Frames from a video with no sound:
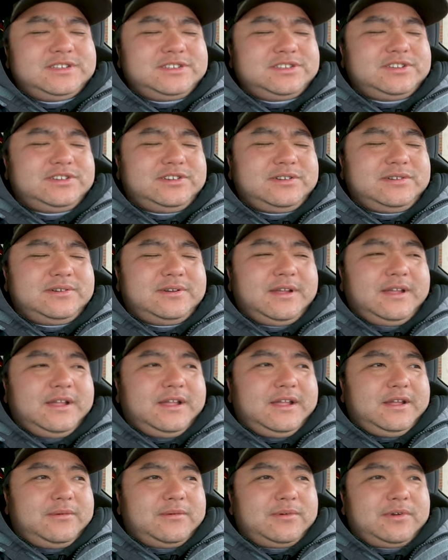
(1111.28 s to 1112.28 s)
this year.
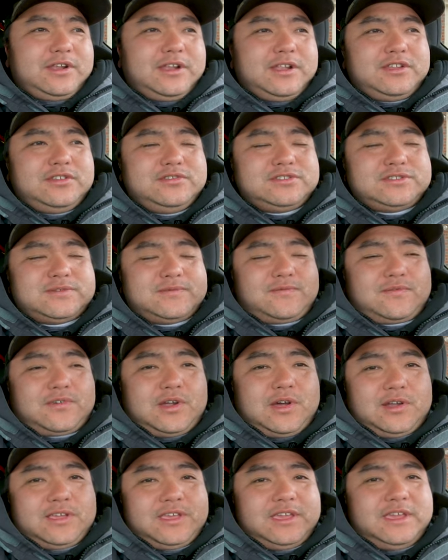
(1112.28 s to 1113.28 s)
We're gonna do some
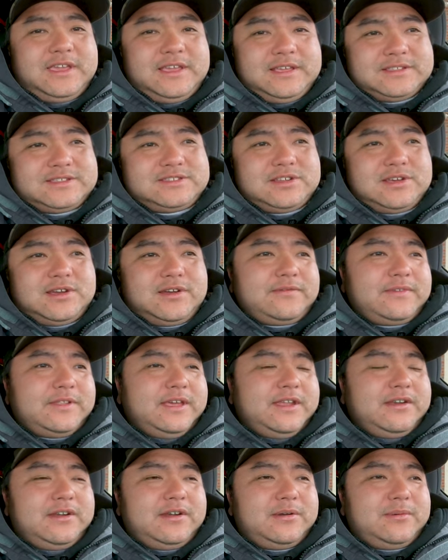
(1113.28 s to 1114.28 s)
frog gigging stuff
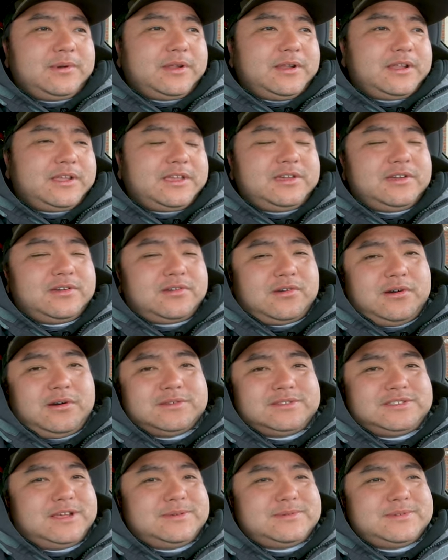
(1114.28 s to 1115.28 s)
later. We're gonna cook
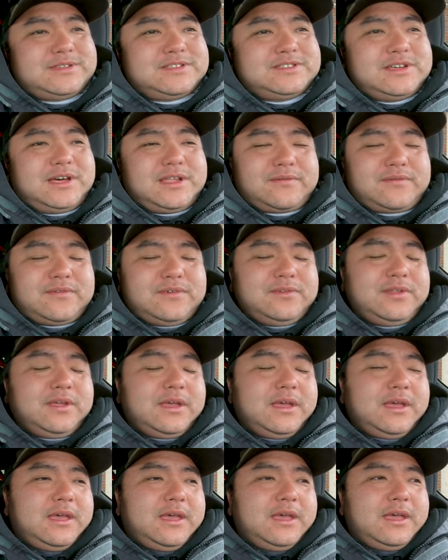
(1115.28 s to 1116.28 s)
all types of exotic food
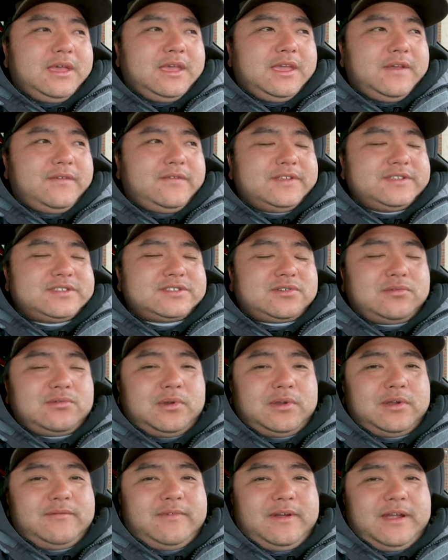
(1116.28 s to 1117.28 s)
if this
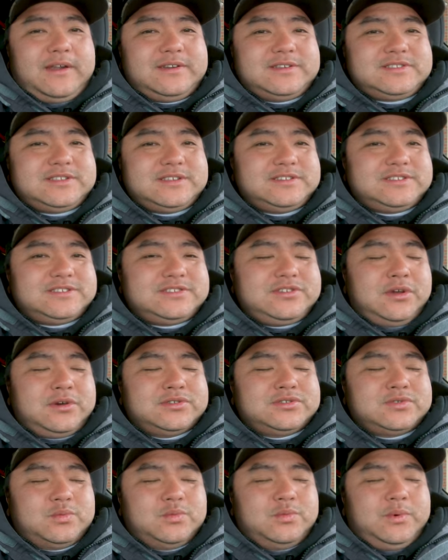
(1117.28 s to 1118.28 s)
coronavirus thing just
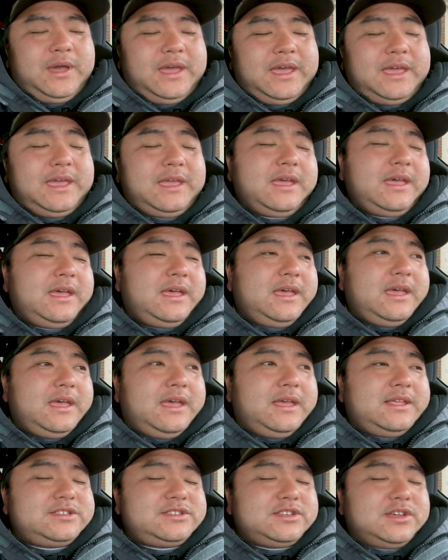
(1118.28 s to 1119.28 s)
goes away.
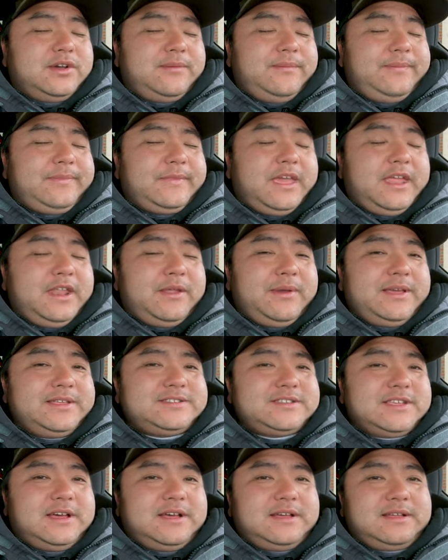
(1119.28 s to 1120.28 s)
So
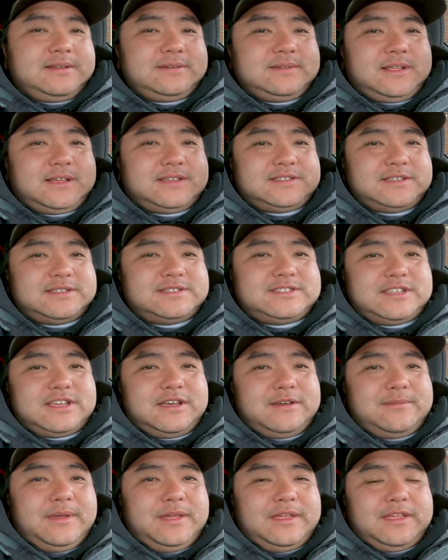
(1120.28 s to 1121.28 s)
anyways, like I said,
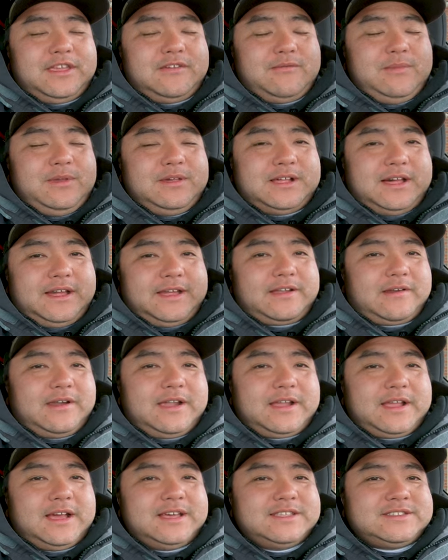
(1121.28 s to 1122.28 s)
sub and give me a like. All
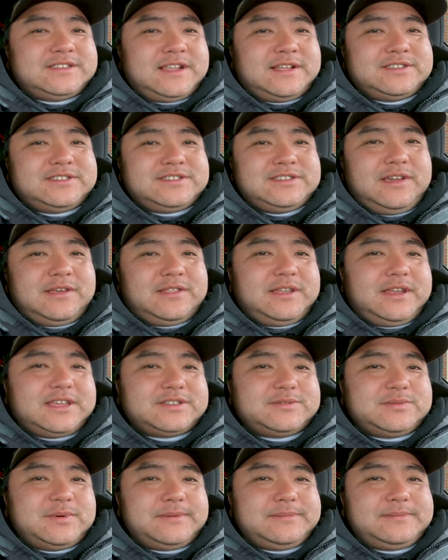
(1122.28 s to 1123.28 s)
right, guys, and I'll see you on the
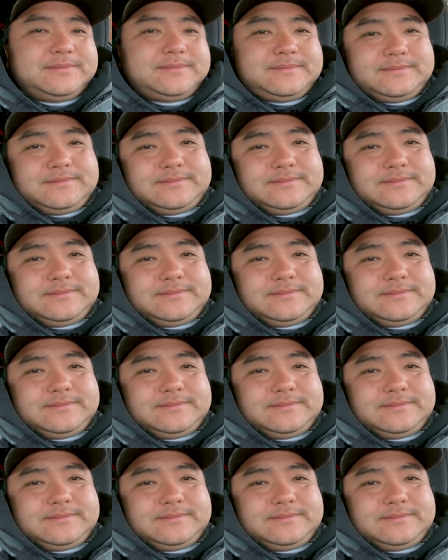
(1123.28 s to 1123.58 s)
next one.